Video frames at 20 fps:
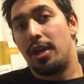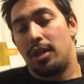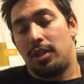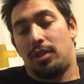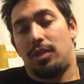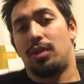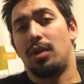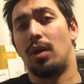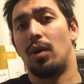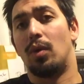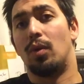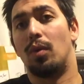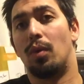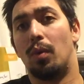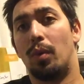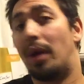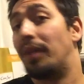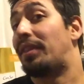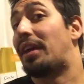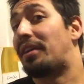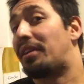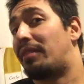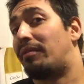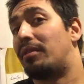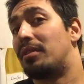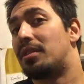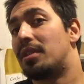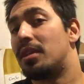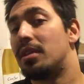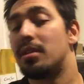So what that
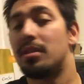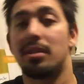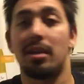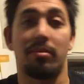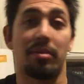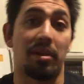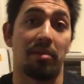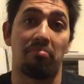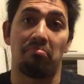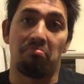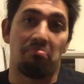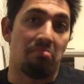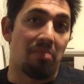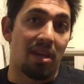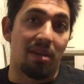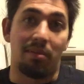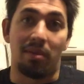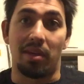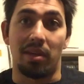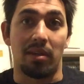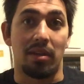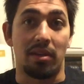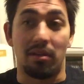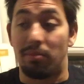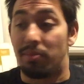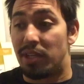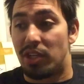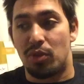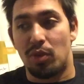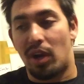difference is, maybe it'll
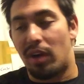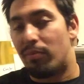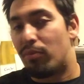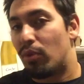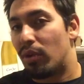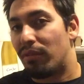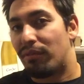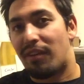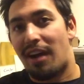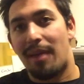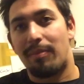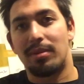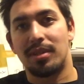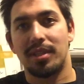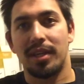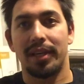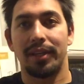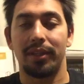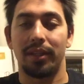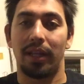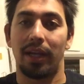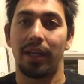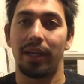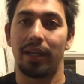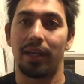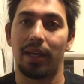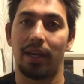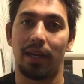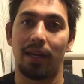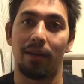be 12.5%
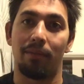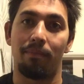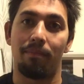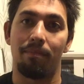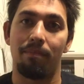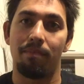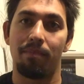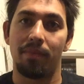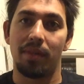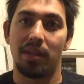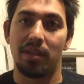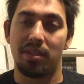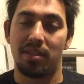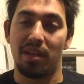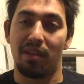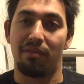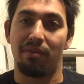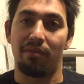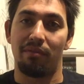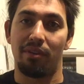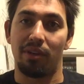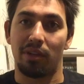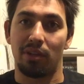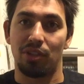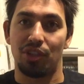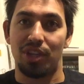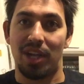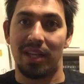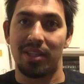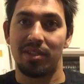like Sif and
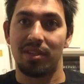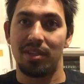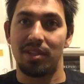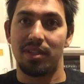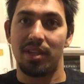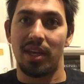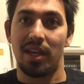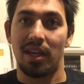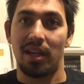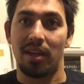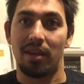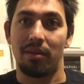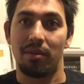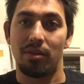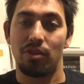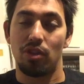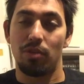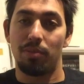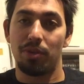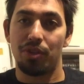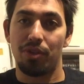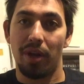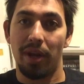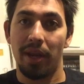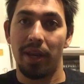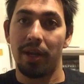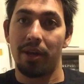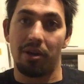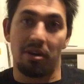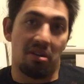Verkhoshansky say in super
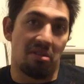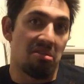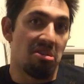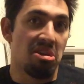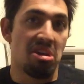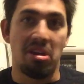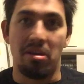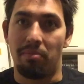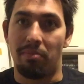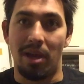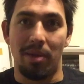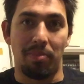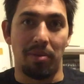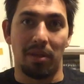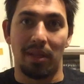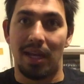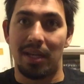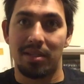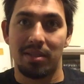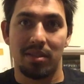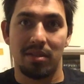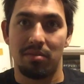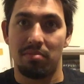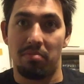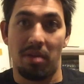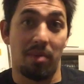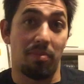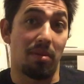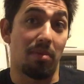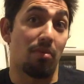training, or might be less,
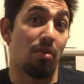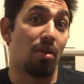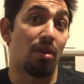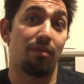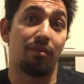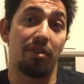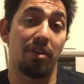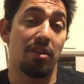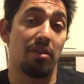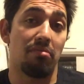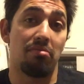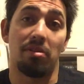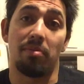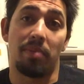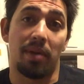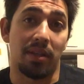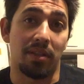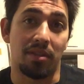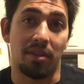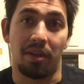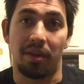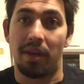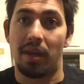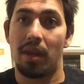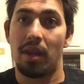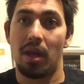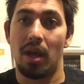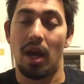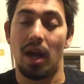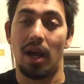might be more for you, depends on
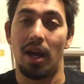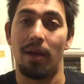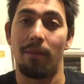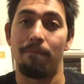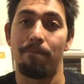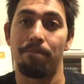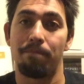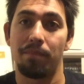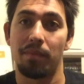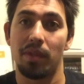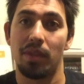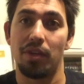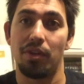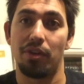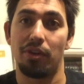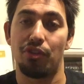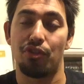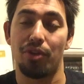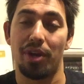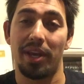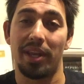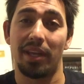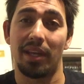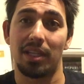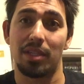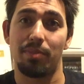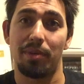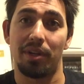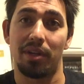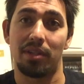your training
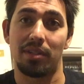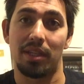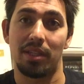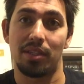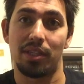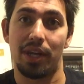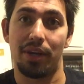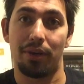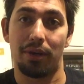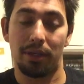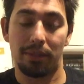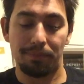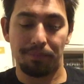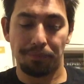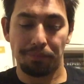experience, etc.